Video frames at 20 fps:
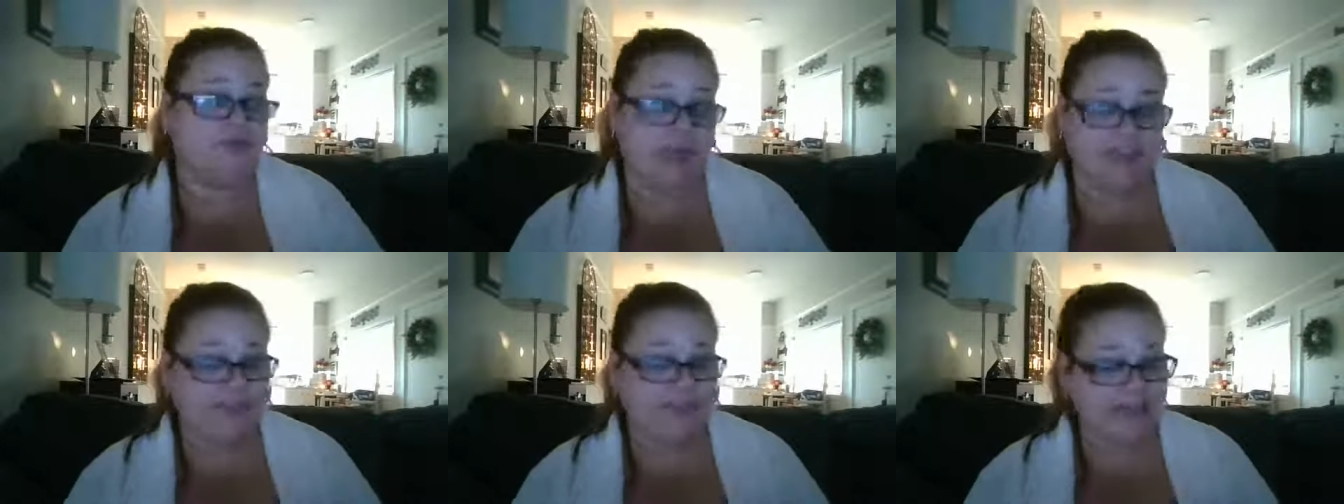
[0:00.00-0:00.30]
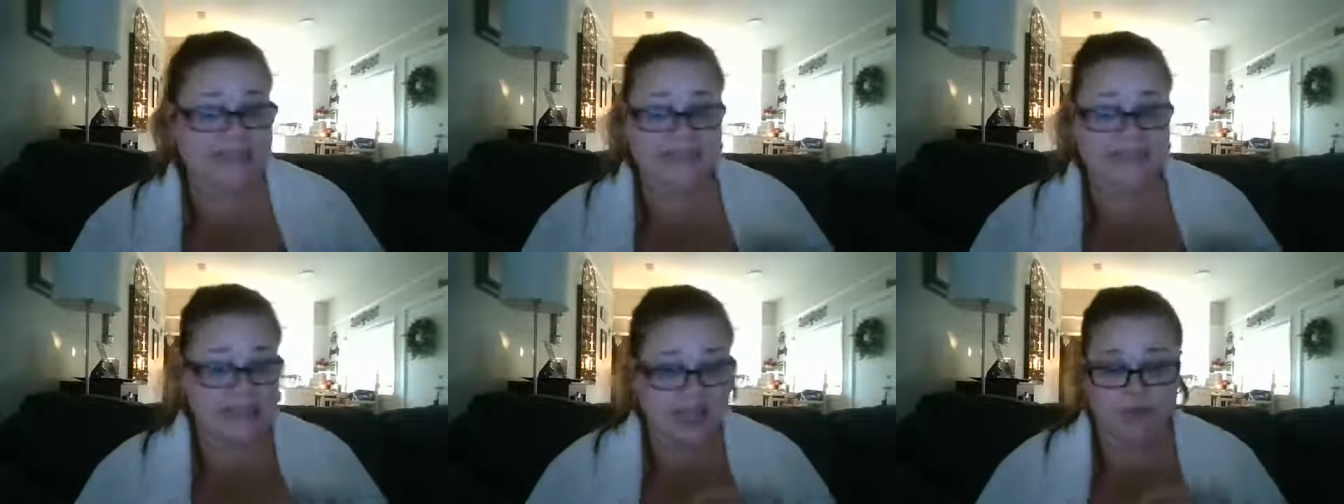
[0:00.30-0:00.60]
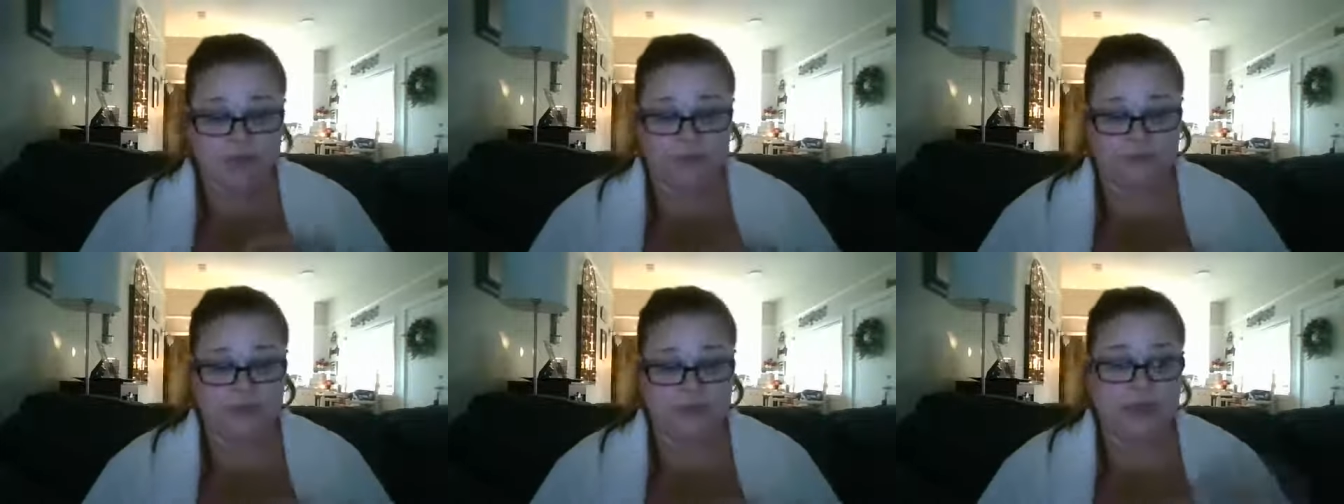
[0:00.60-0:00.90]
Write that
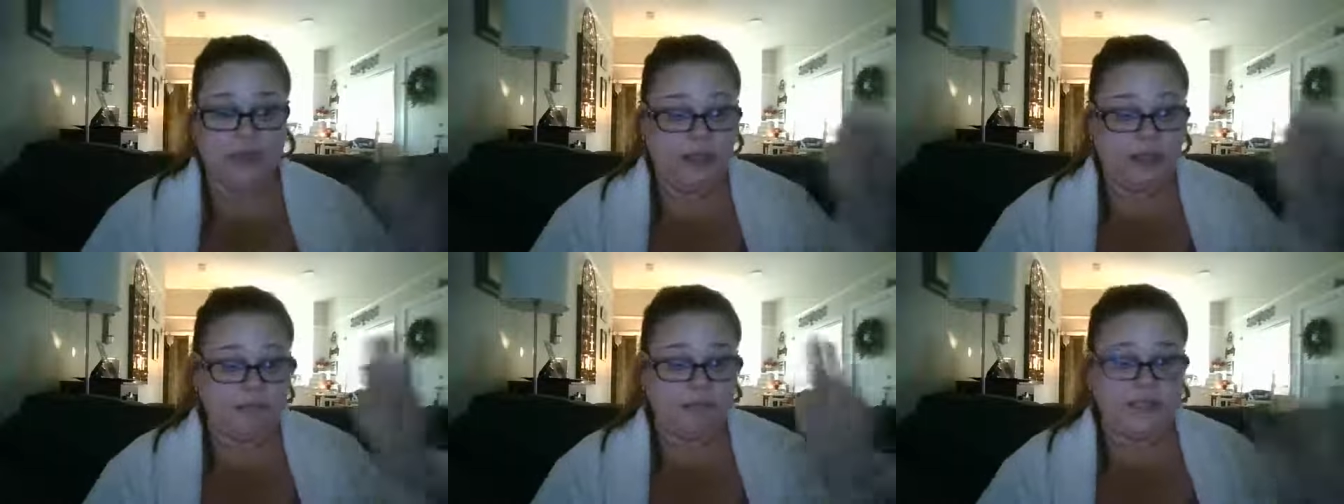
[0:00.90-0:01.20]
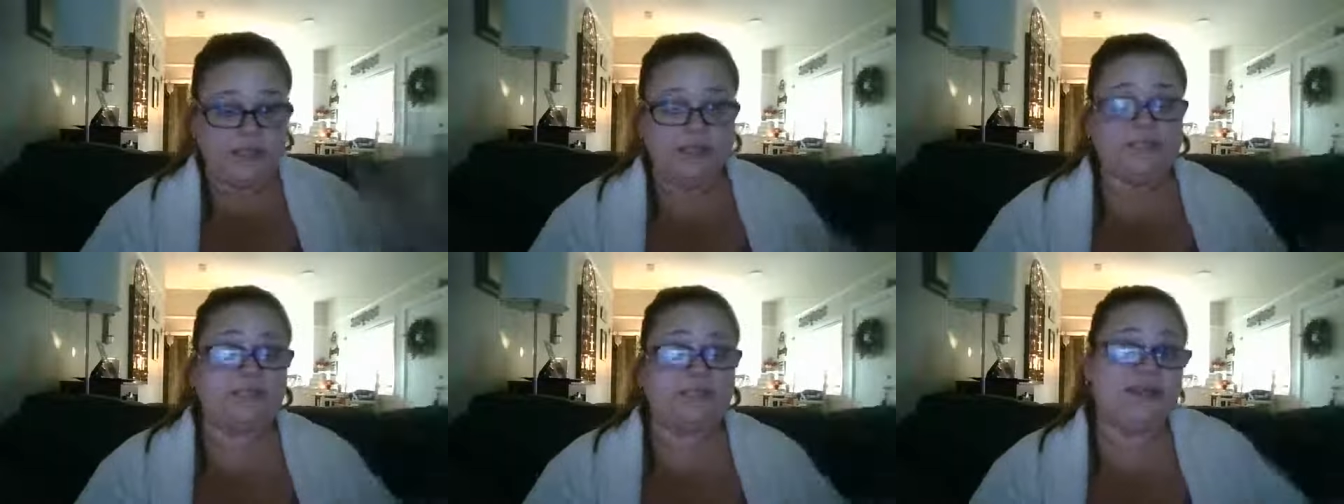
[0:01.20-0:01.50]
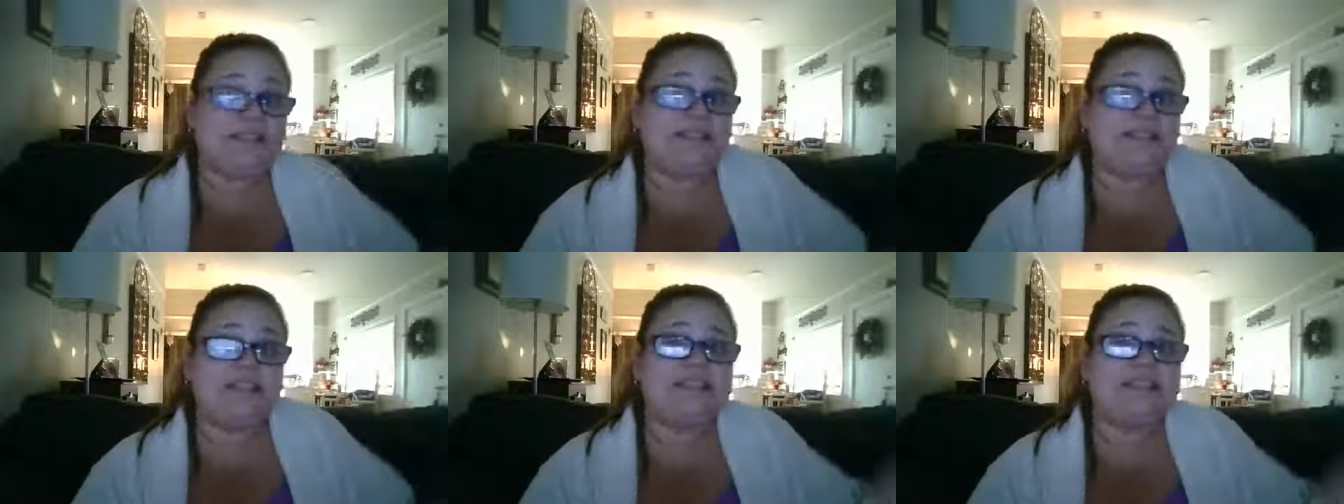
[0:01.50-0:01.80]
down, please,
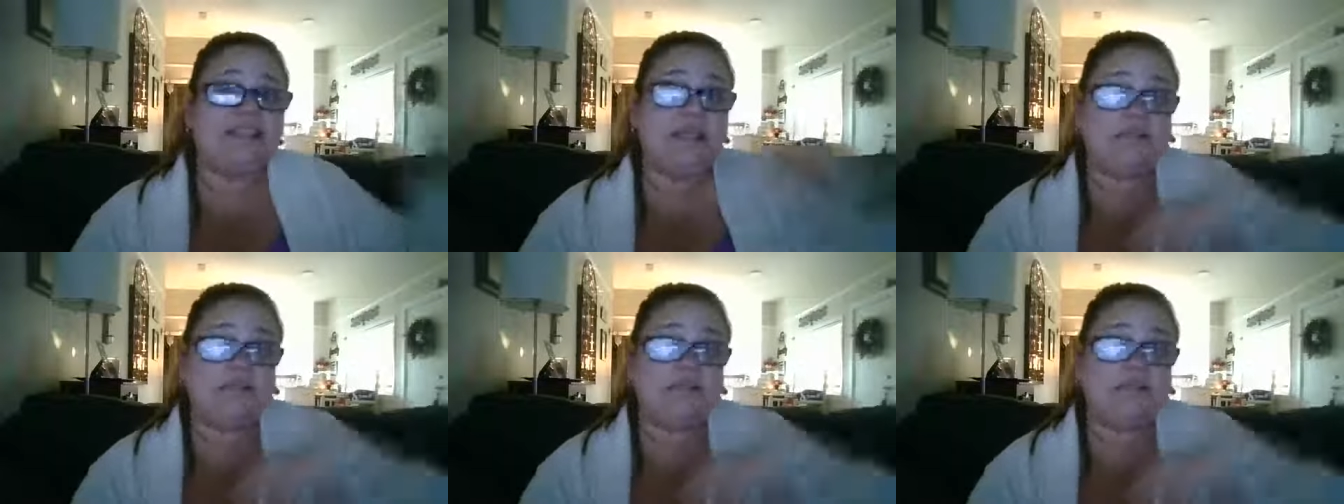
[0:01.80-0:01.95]
because this